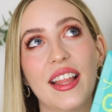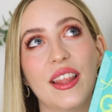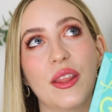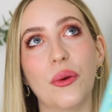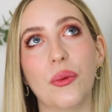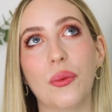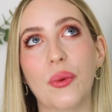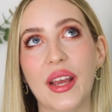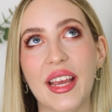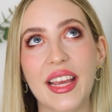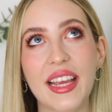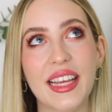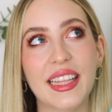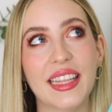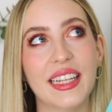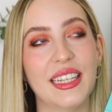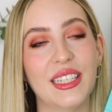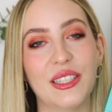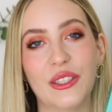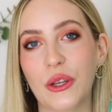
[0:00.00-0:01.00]
The way
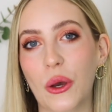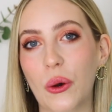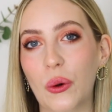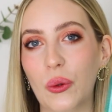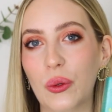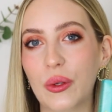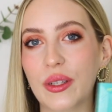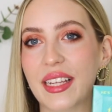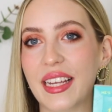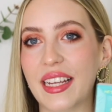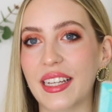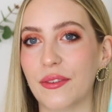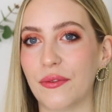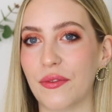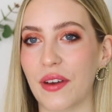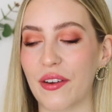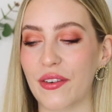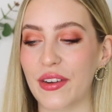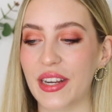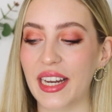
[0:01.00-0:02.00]
that it's told, it's
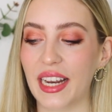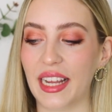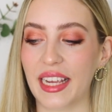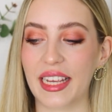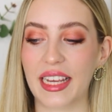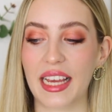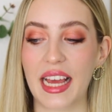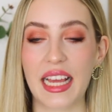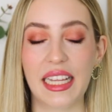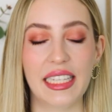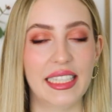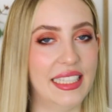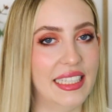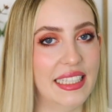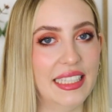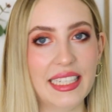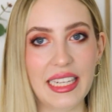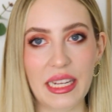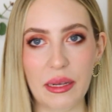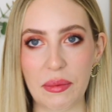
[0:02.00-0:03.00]
very like
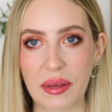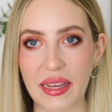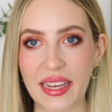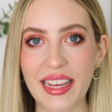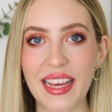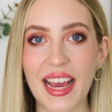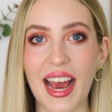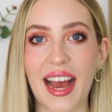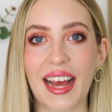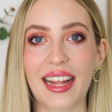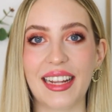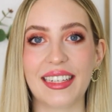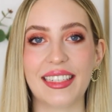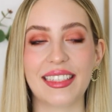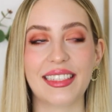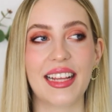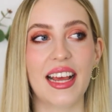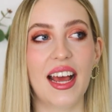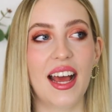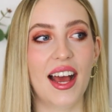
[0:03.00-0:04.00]
steamy,
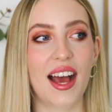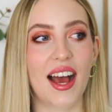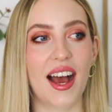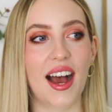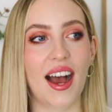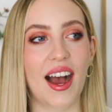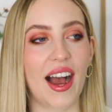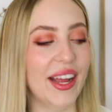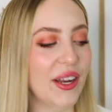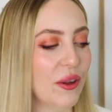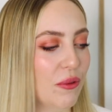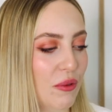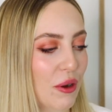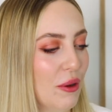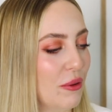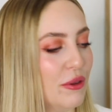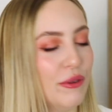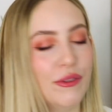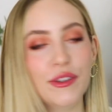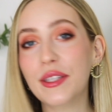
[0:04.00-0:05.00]
and I don't know,
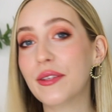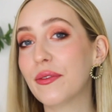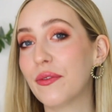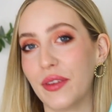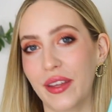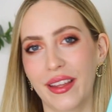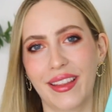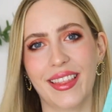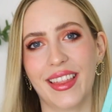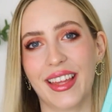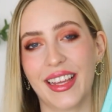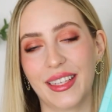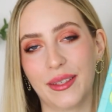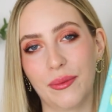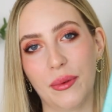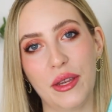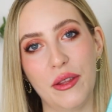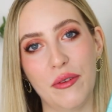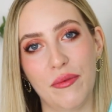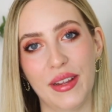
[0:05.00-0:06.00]
you just feel things
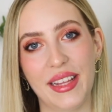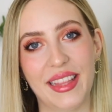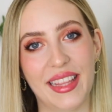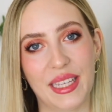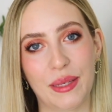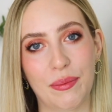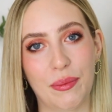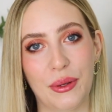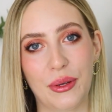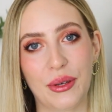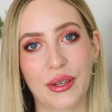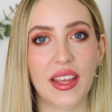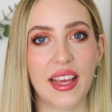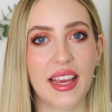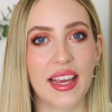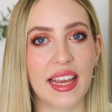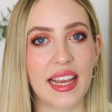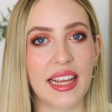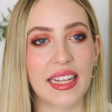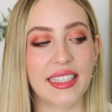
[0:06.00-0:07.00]
when you read this book.
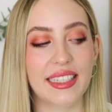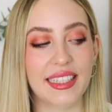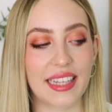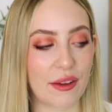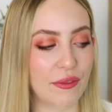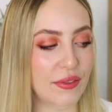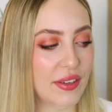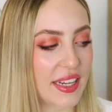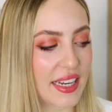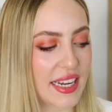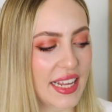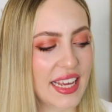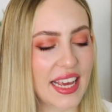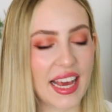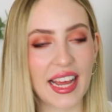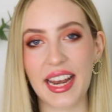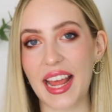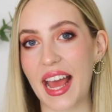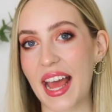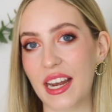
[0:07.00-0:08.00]
It's definitely
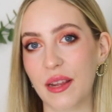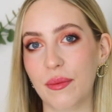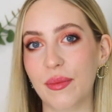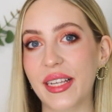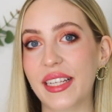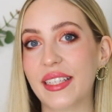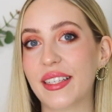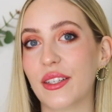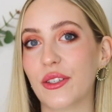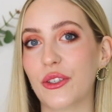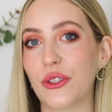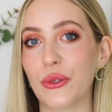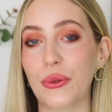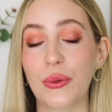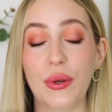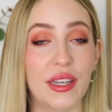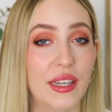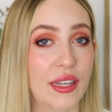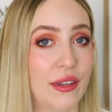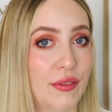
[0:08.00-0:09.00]
an enemies
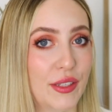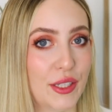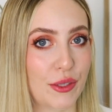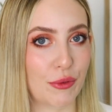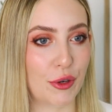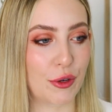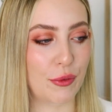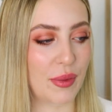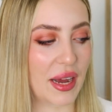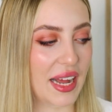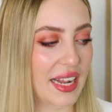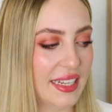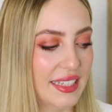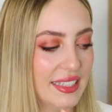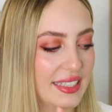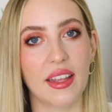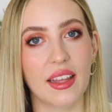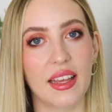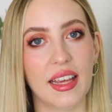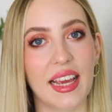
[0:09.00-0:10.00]
to lovers
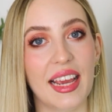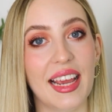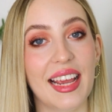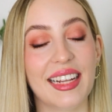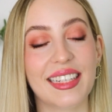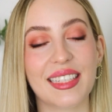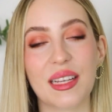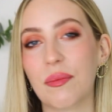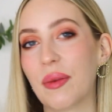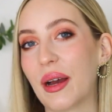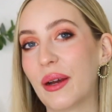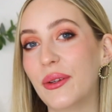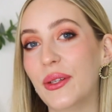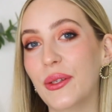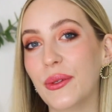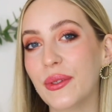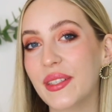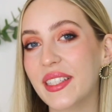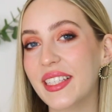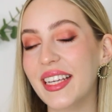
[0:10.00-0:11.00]
romance. It's about
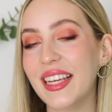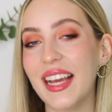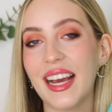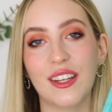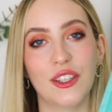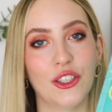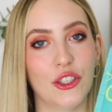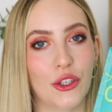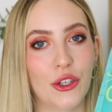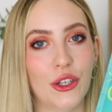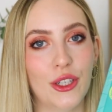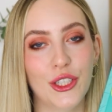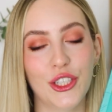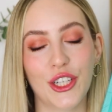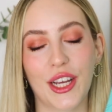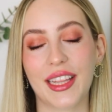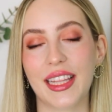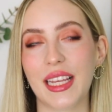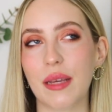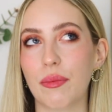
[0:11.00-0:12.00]
Lucy and Josh,
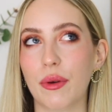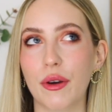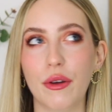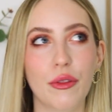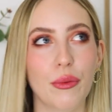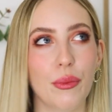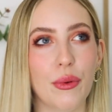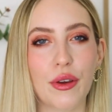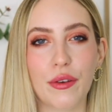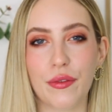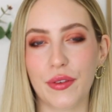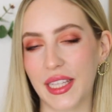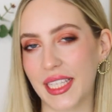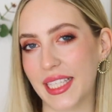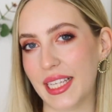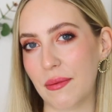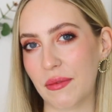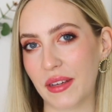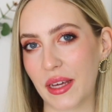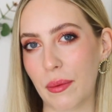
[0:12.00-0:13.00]
and they both work for the
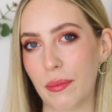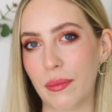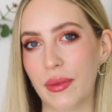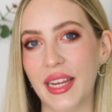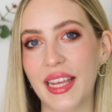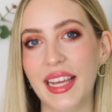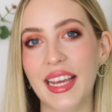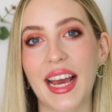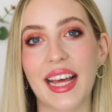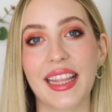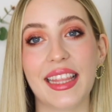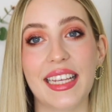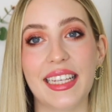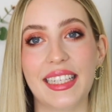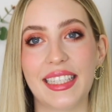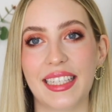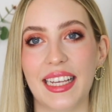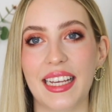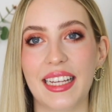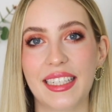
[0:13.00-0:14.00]
same company and they
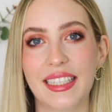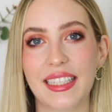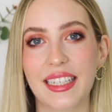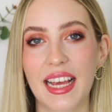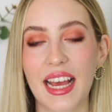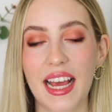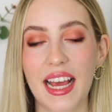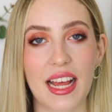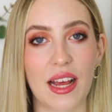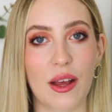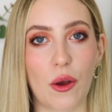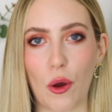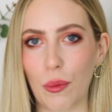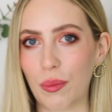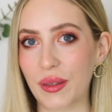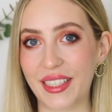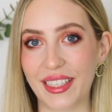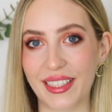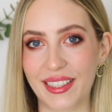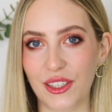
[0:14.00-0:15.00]
sit
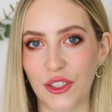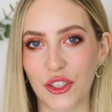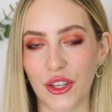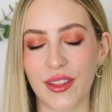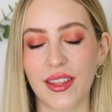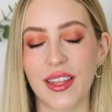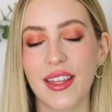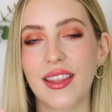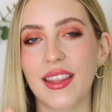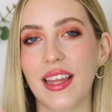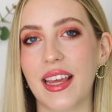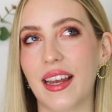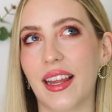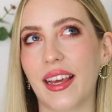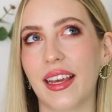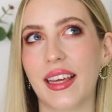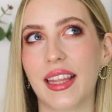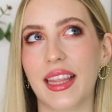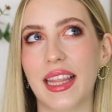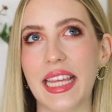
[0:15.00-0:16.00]
opposite each other. They're
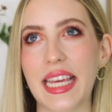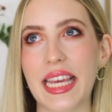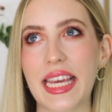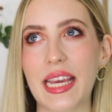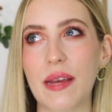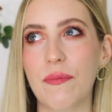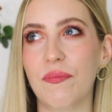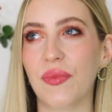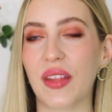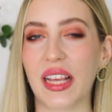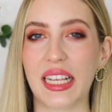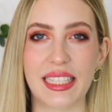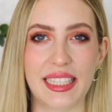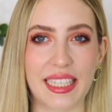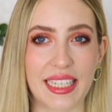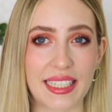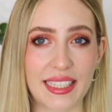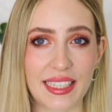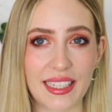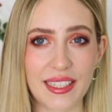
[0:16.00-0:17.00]
like the
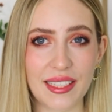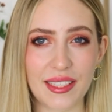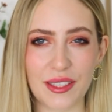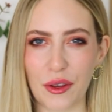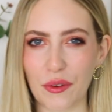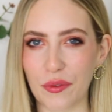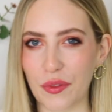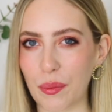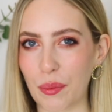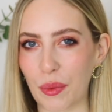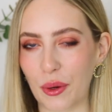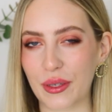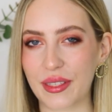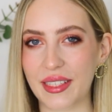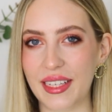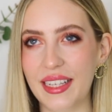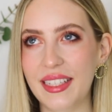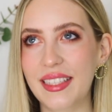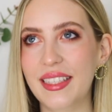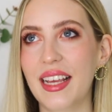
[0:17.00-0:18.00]
assistants of the
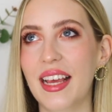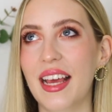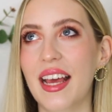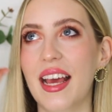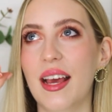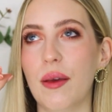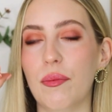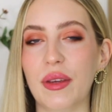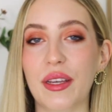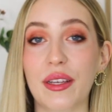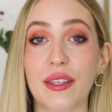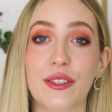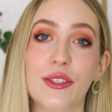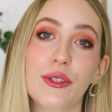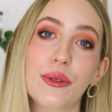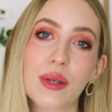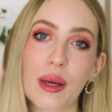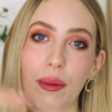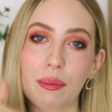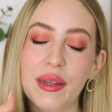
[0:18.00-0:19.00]
bosses because
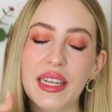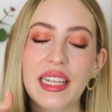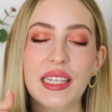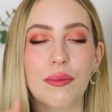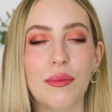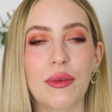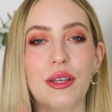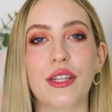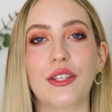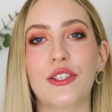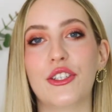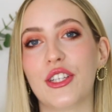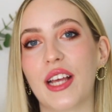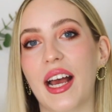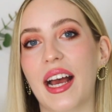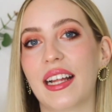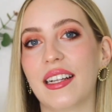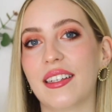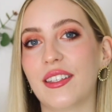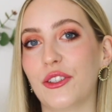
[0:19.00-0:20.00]
two companies merged,
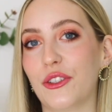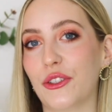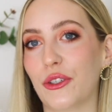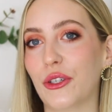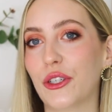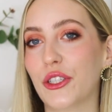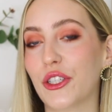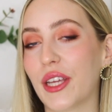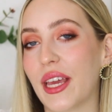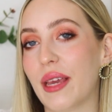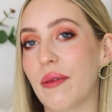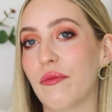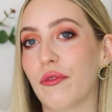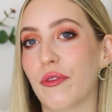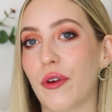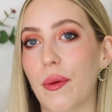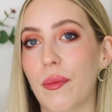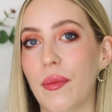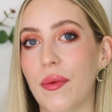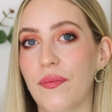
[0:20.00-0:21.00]
and Josh came
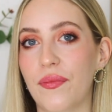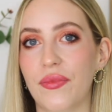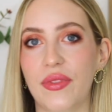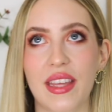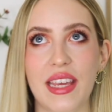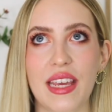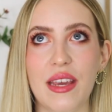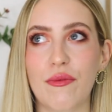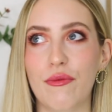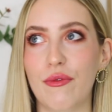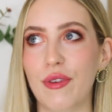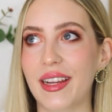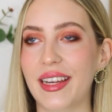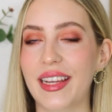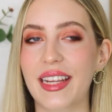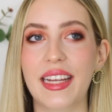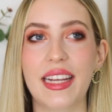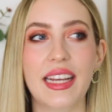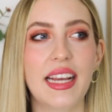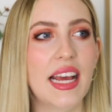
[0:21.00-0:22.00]
from the
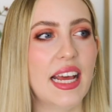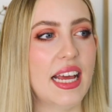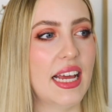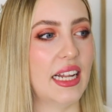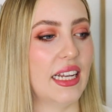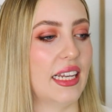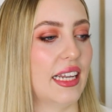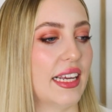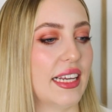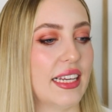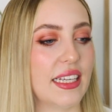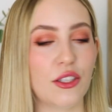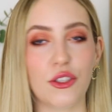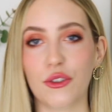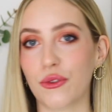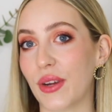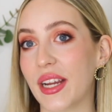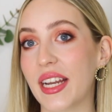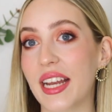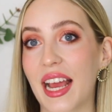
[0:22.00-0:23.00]
really like
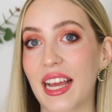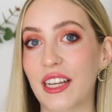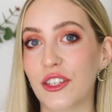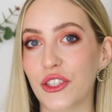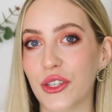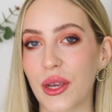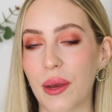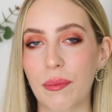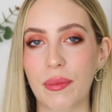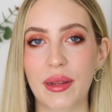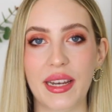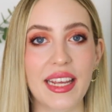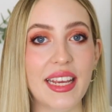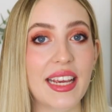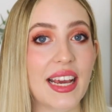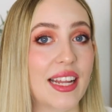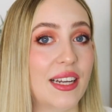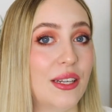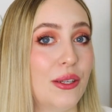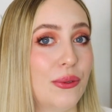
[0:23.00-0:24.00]
straight-edged
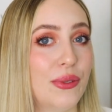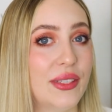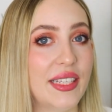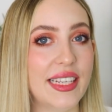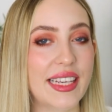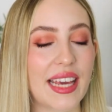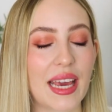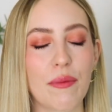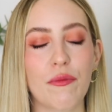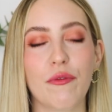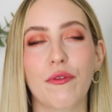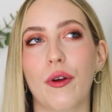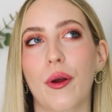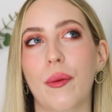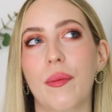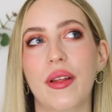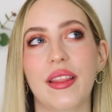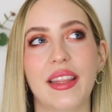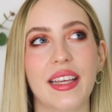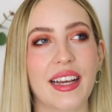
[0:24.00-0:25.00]
company and Lucy came
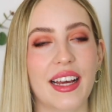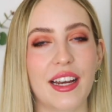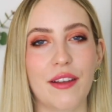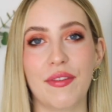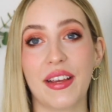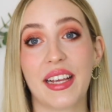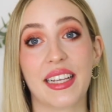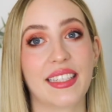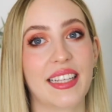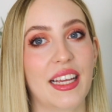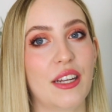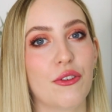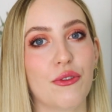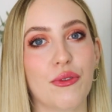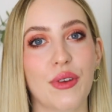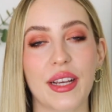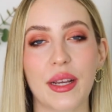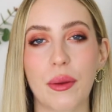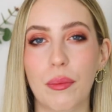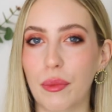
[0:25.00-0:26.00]
from the kind of
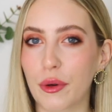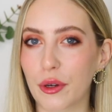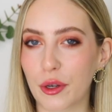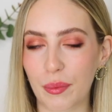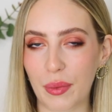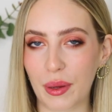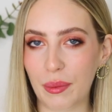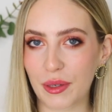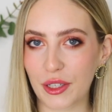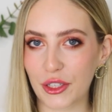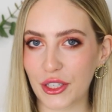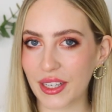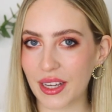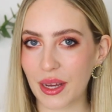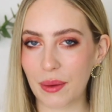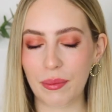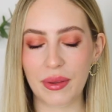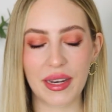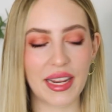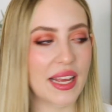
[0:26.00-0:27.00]
eccentric book publishing
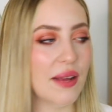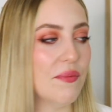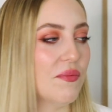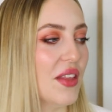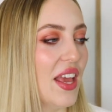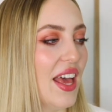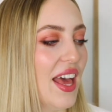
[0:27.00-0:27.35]
company.